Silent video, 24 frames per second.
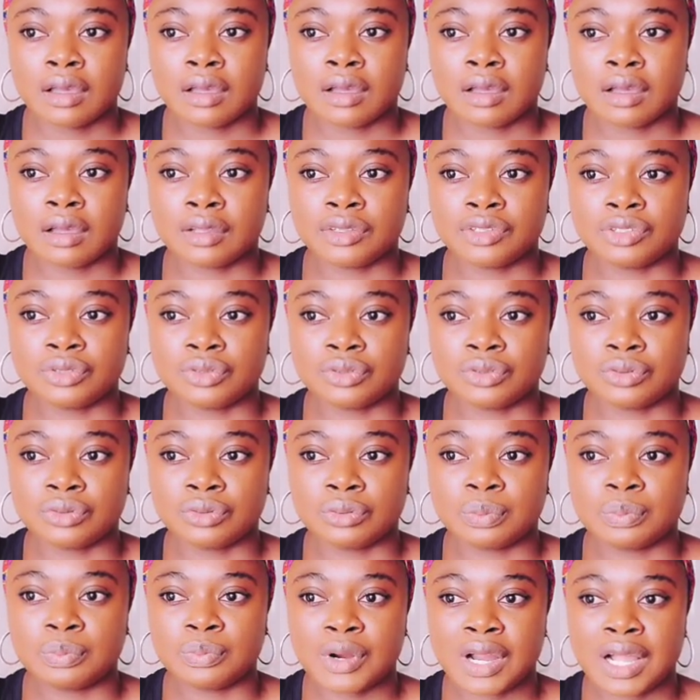
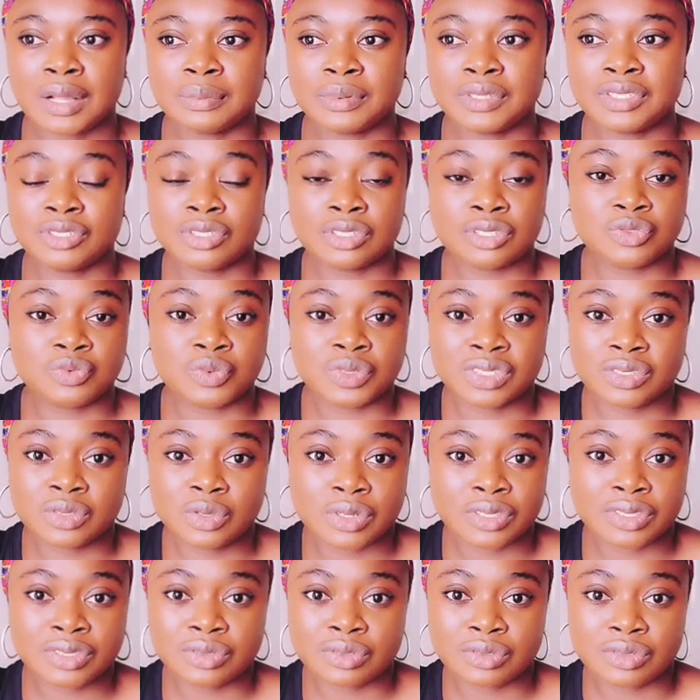You probably just
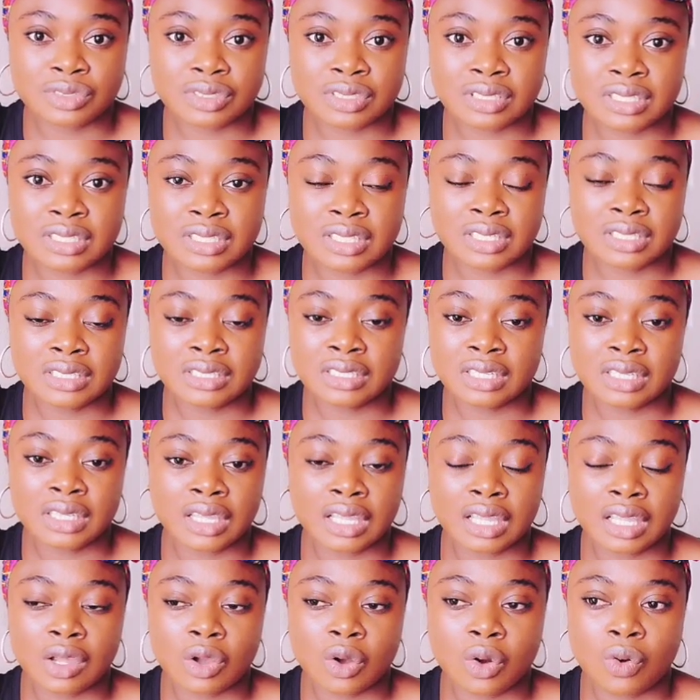resort to just
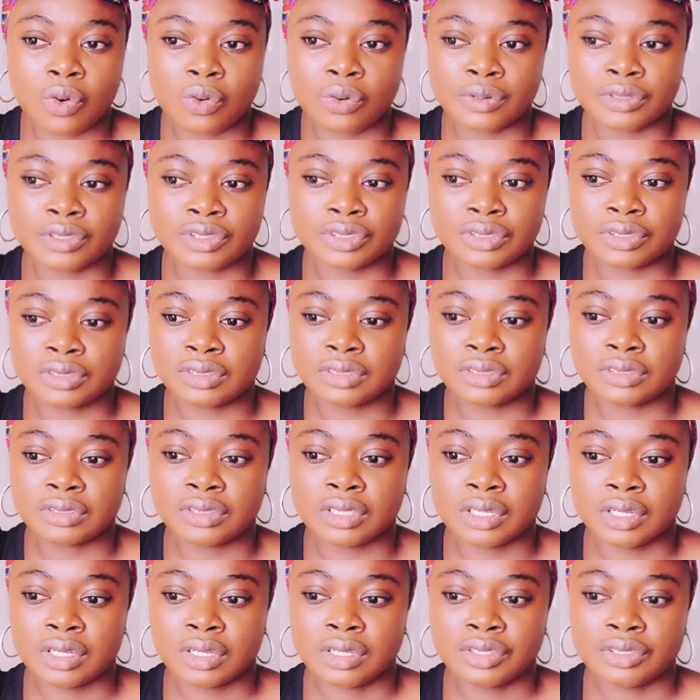eating, or
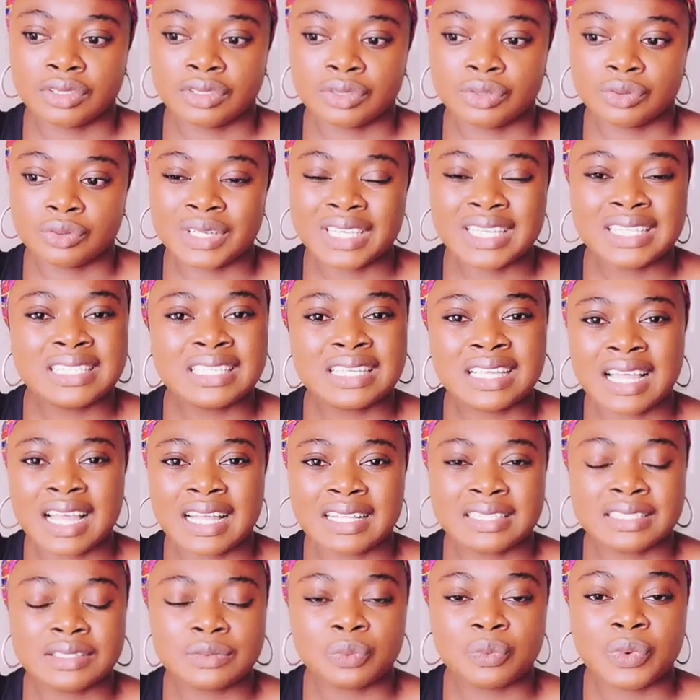just, you know, eating
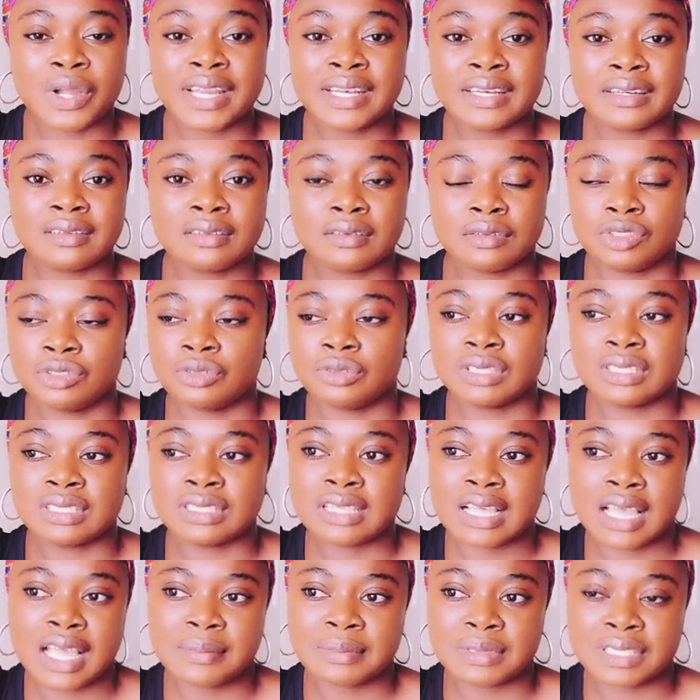at, when you know, the
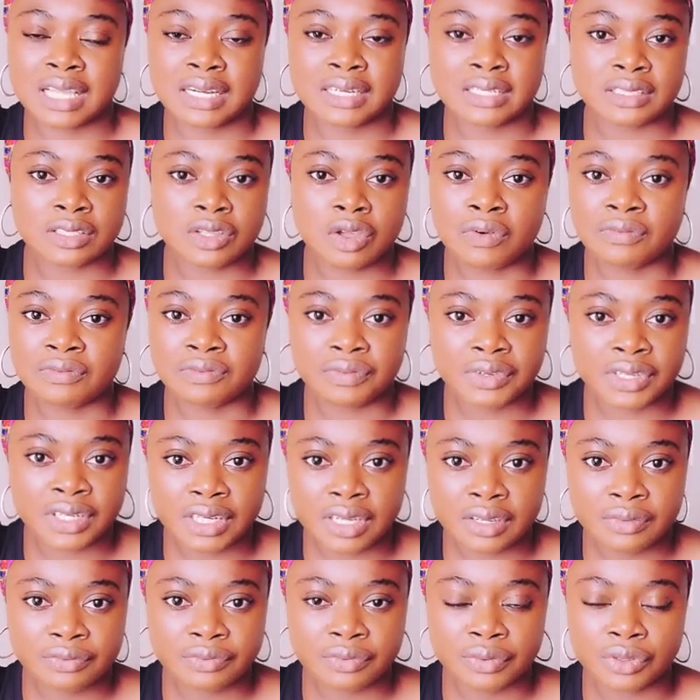times that is
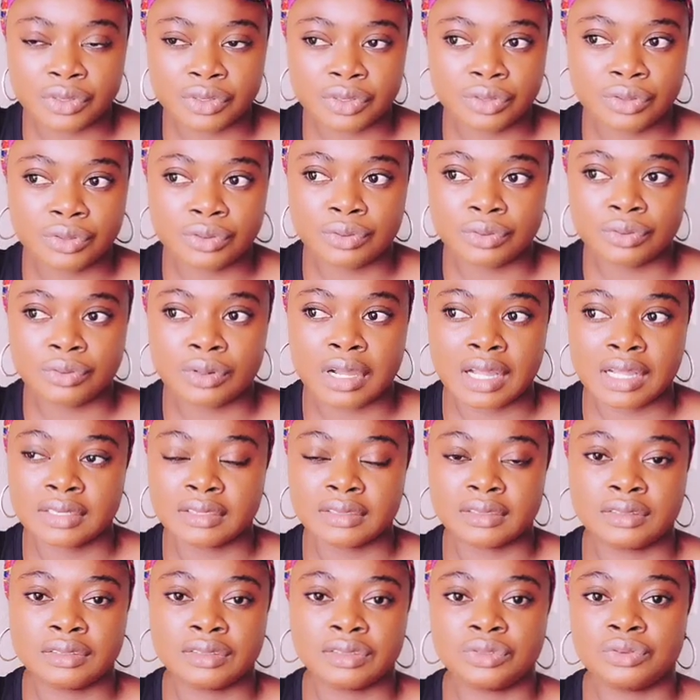convenient for you,
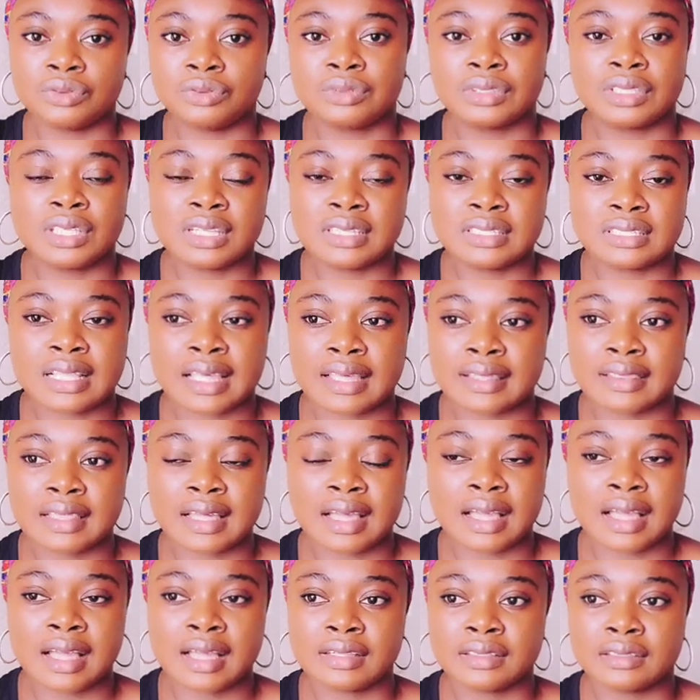and you know, things like that.